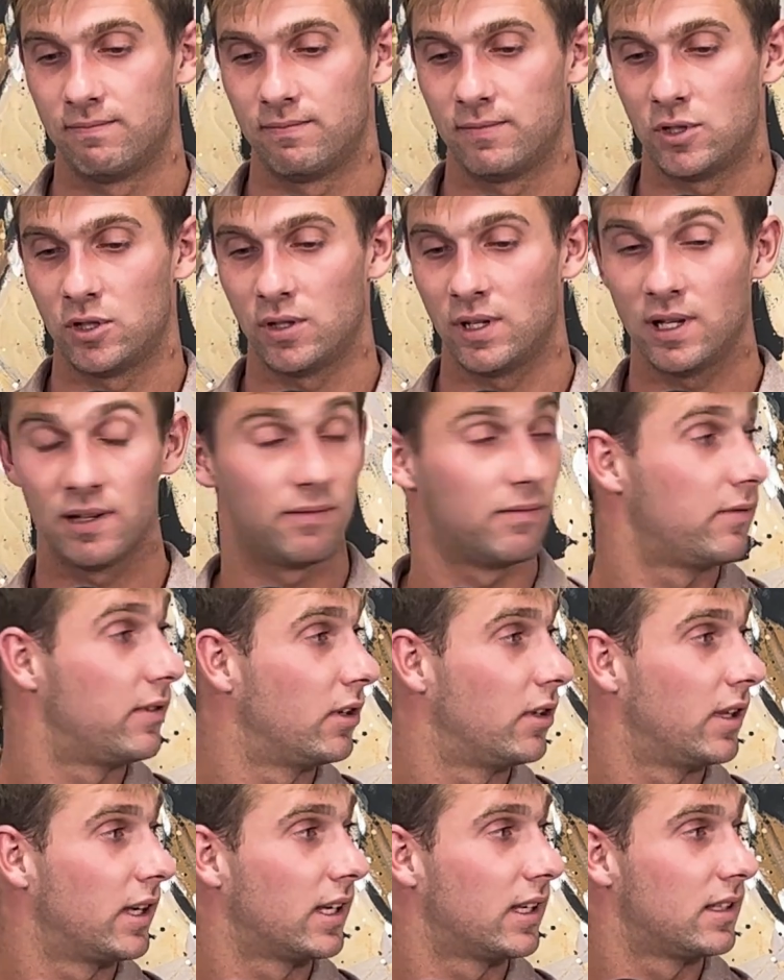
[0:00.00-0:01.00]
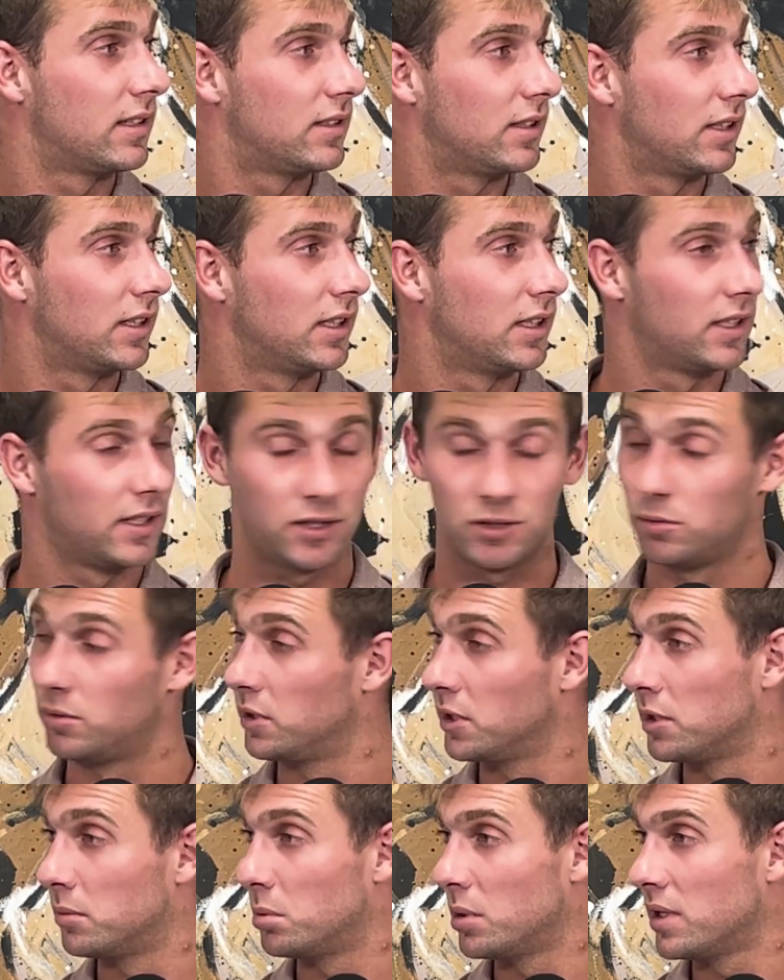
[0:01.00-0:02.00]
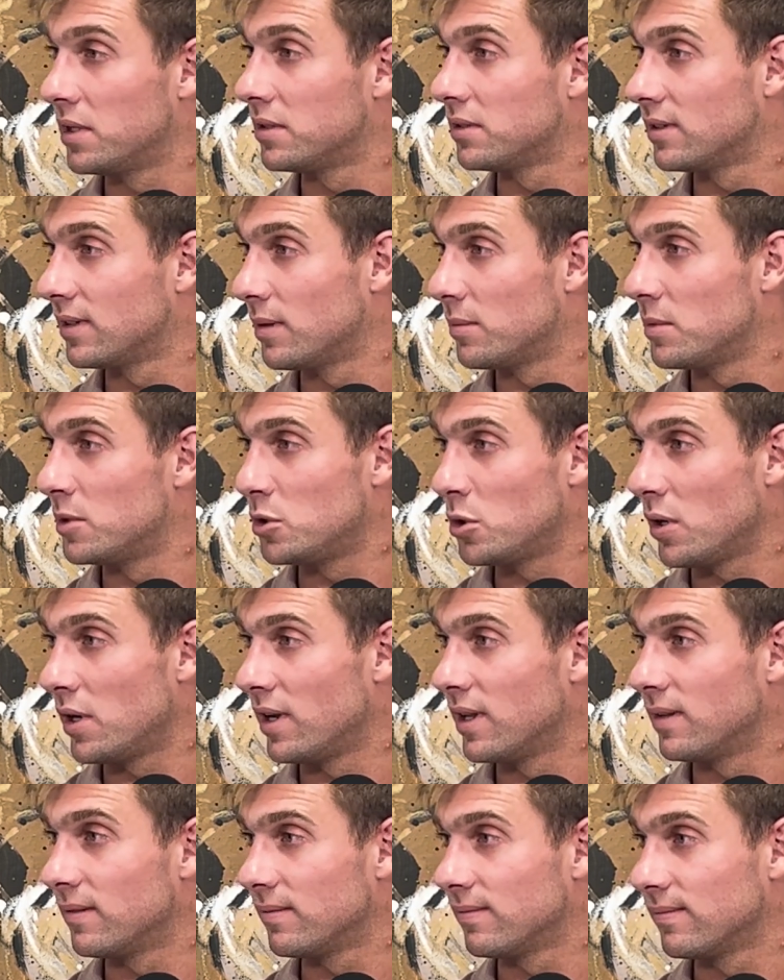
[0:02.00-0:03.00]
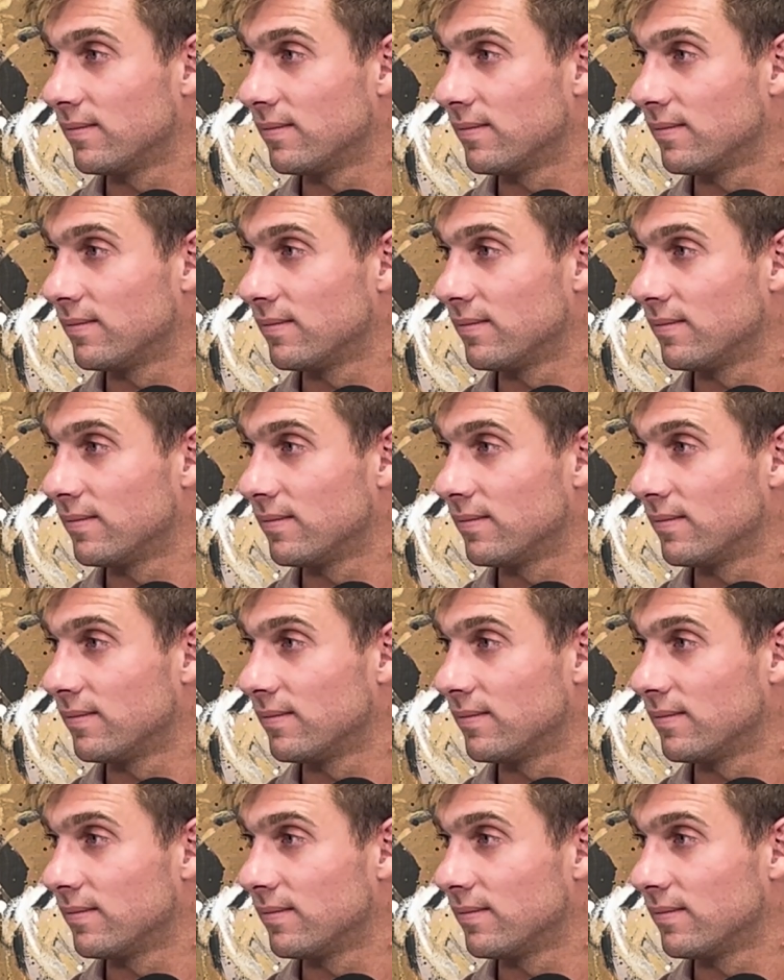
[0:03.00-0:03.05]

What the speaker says: So I feel like it's a really good place. I'm enjoying it.